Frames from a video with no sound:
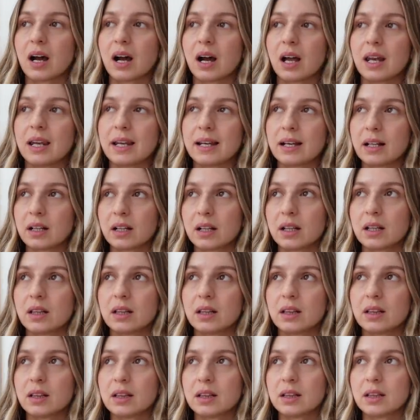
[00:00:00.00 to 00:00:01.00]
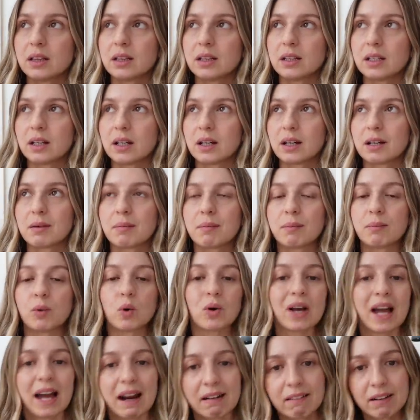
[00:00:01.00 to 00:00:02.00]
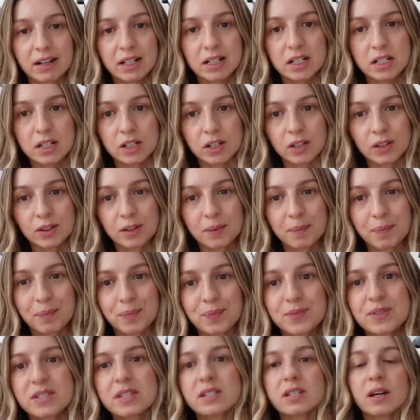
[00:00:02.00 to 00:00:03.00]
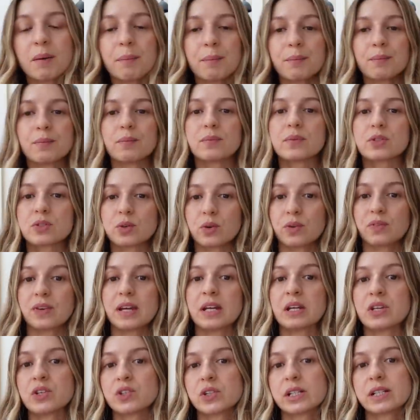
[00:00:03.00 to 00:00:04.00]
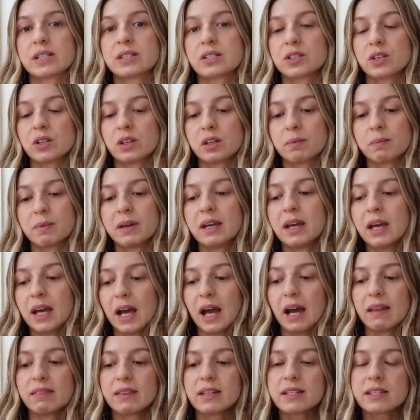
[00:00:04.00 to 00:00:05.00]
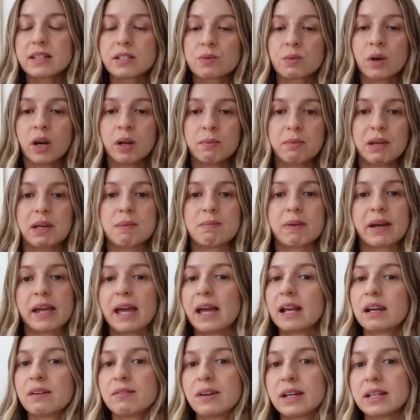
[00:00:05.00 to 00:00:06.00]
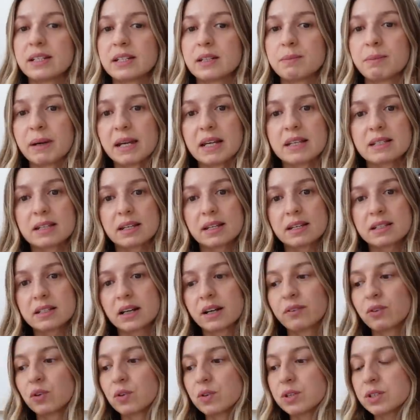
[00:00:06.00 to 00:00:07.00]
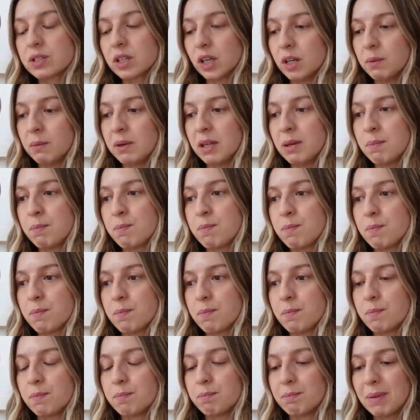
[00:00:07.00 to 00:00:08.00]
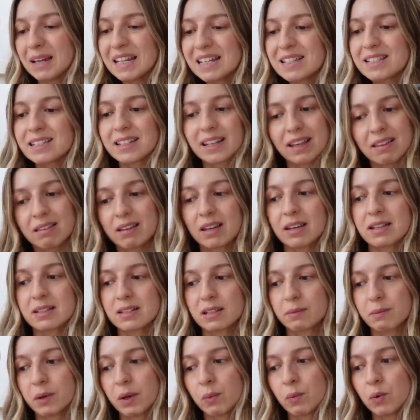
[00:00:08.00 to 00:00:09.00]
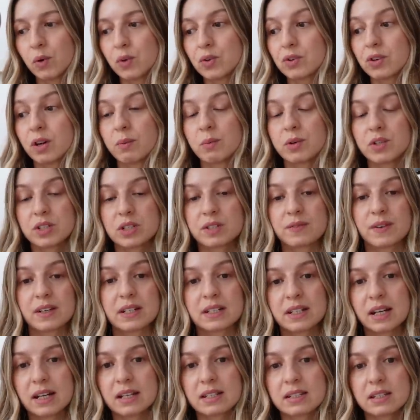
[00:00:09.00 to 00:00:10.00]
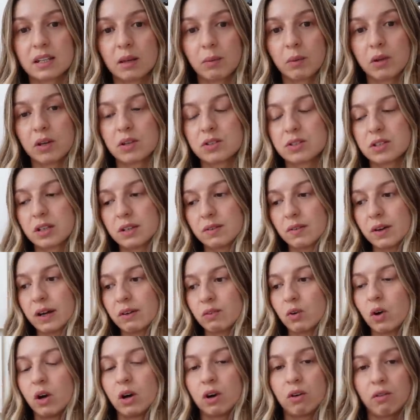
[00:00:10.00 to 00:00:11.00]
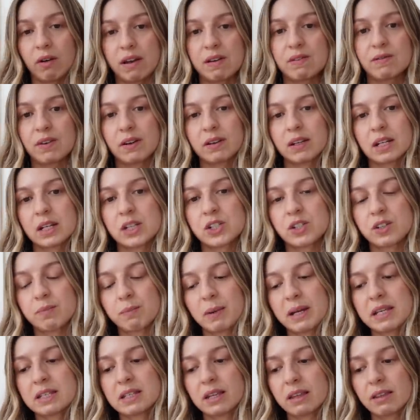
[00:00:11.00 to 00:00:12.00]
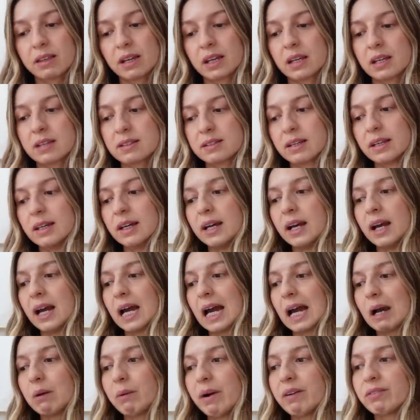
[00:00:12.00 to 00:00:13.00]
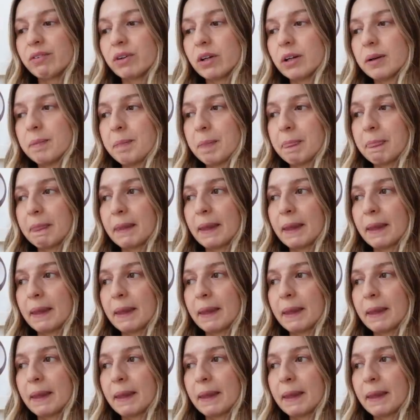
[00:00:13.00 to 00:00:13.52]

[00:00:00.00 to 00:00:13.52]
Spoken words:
a little more character to them, some sort of interest to them. And this is what I mean by elevated basics. I've got so many basic things in my wardrobe, which is fantastic because I've got a great foundation of basic things. However,